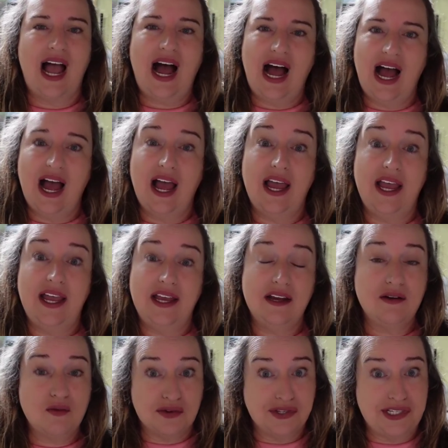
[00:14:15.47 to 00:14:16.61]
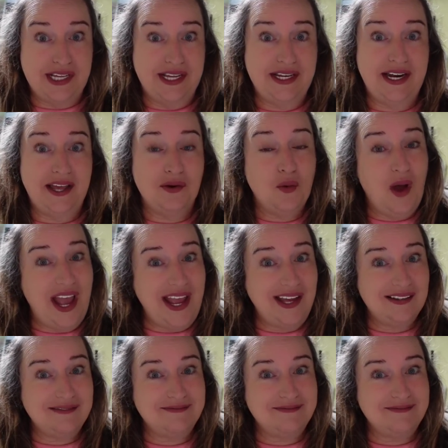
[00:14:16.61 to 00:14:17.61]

I will sit and wait.